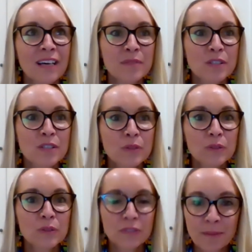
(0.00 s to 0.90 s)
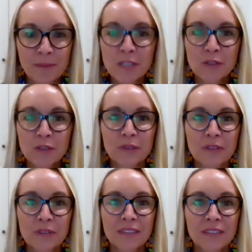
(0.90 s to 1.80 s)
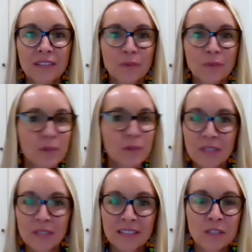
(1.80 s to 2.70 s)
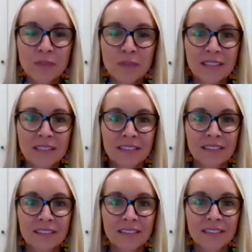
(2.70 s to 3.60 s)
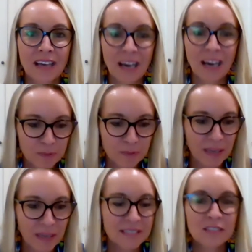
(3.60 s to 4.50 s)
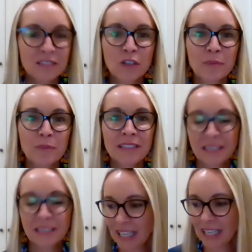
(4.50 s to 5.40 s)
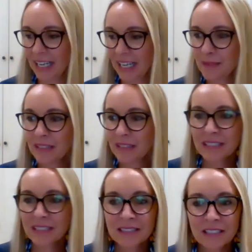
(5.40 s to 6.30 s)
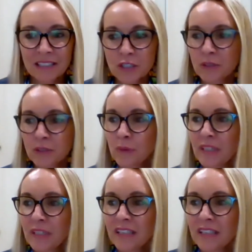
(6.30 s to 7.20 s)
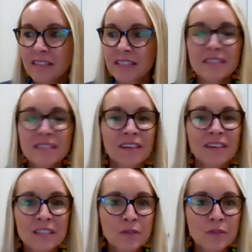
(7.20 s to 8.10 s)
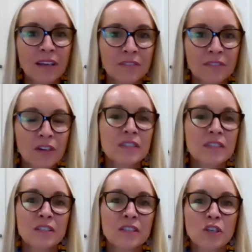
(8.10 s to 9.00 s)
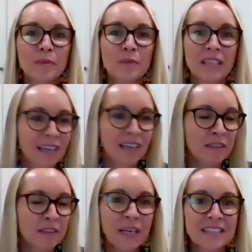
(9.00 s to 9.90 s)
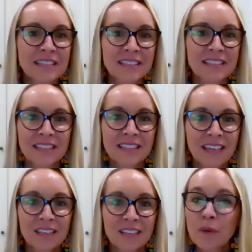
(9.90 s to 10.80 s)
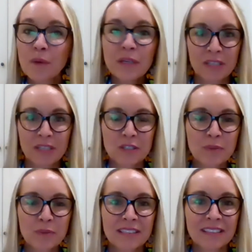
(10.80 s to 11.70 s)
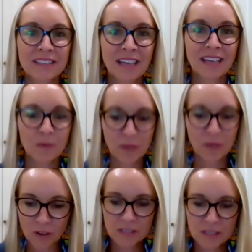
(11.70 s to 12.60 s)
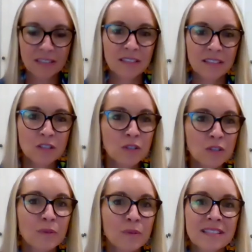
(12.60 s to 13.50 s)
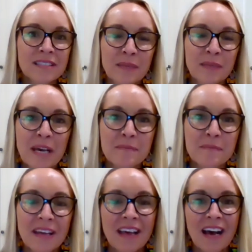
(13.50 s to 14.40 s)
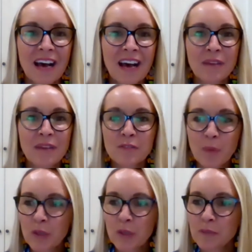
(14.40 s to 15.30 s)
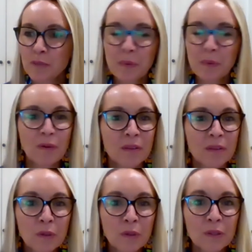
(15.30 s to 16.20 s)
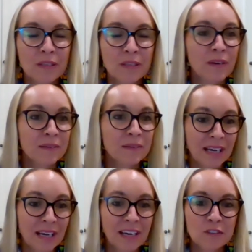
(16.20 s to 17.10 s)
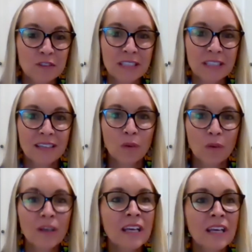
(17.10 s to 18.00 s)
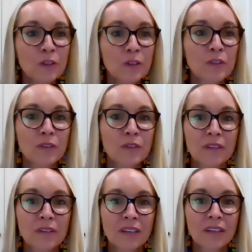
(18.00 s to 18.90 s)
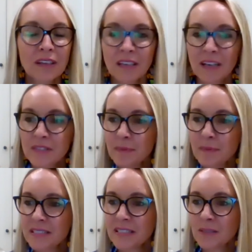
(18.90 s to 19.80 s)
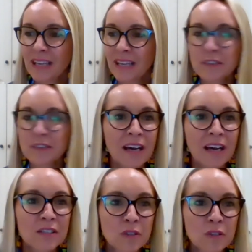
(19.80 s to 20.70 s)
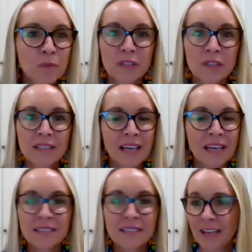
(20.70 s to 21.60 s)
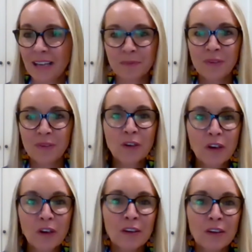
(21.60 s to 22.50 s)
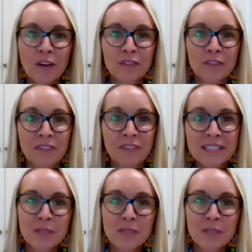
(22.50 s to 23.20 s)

school, summer school, where it wasn't in Switzerland. I was based in Durban. The children were in Kazakhstan, Israel, France, and Germany, and other places. Nobody went to Switzerland, and we hosted a 2-week summer camp. I've spoken to people around the world and around my country. What can you do? Now, if somebody says, oh, I don't know how Zoom works, that is lame. We've got to get over it. Find